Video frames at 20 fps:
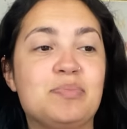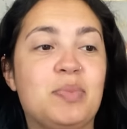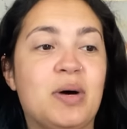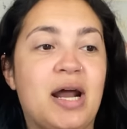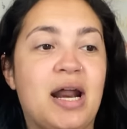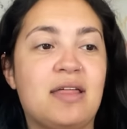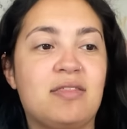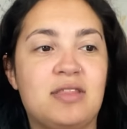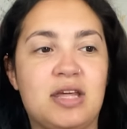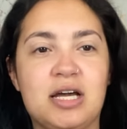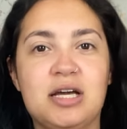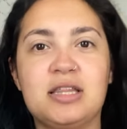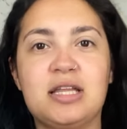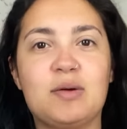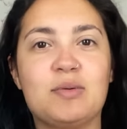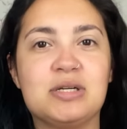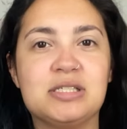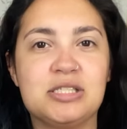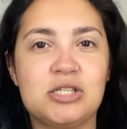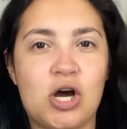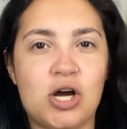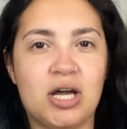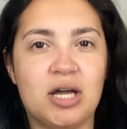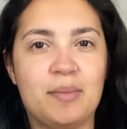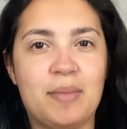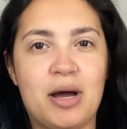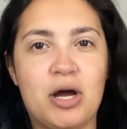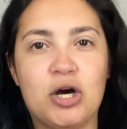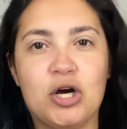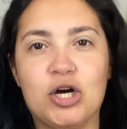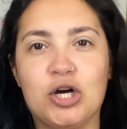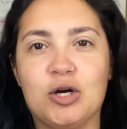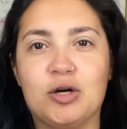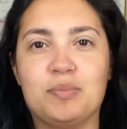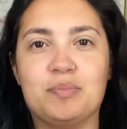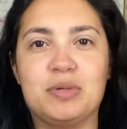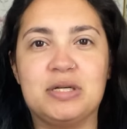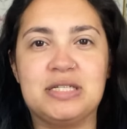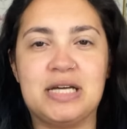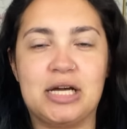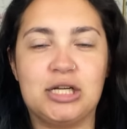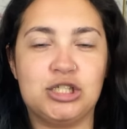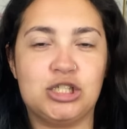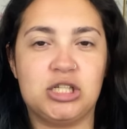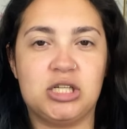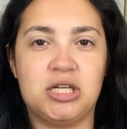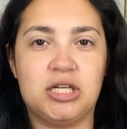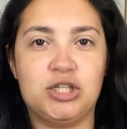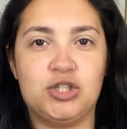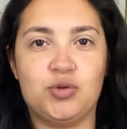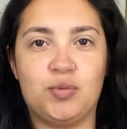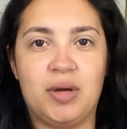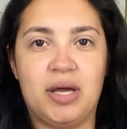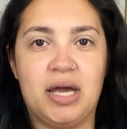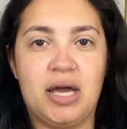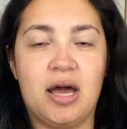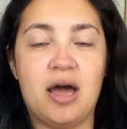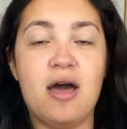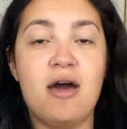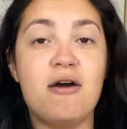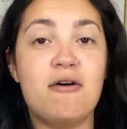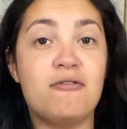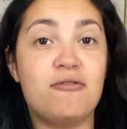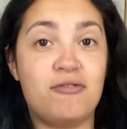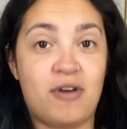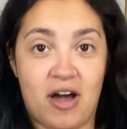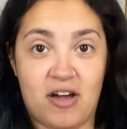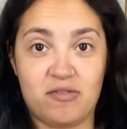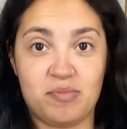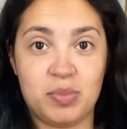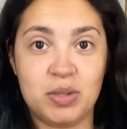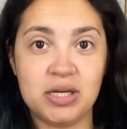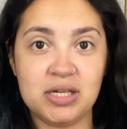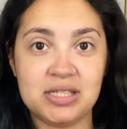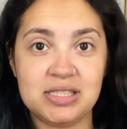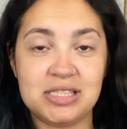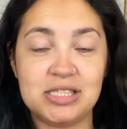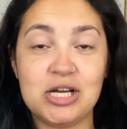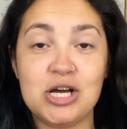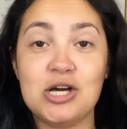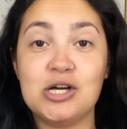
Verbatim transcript: but I think they were talking about her potentially doing 5 books.